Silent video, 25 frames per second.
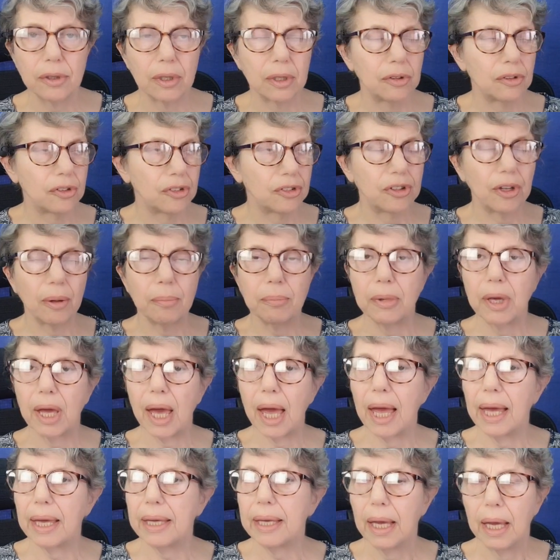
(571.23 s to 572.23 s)
and some
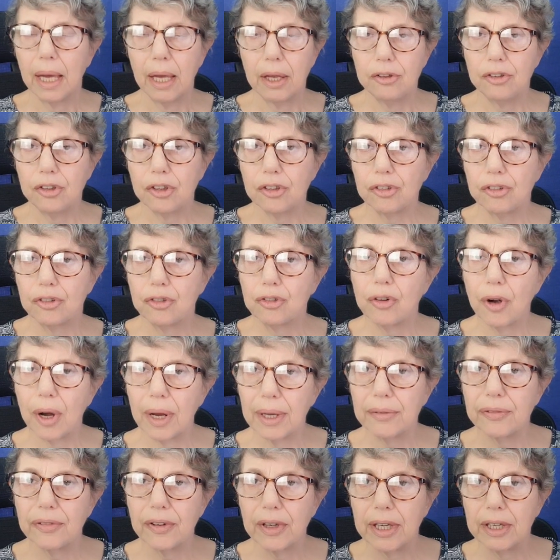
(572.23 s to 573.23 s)
guy just
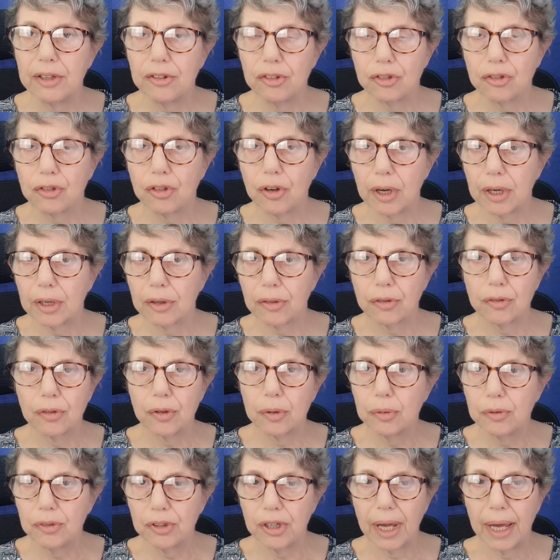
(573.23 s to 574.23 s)
driving his truck
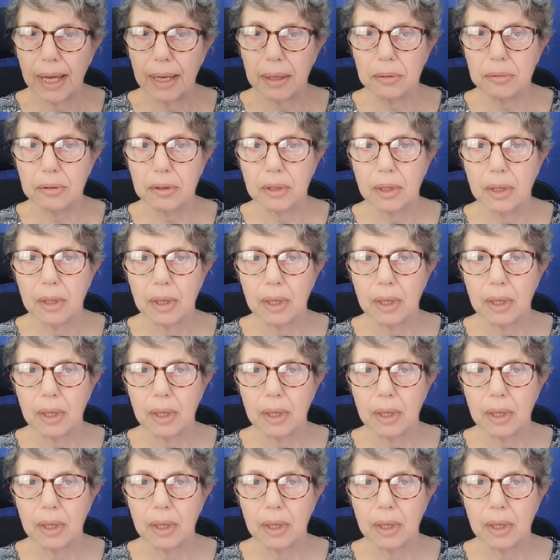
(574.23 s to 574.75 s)
through town.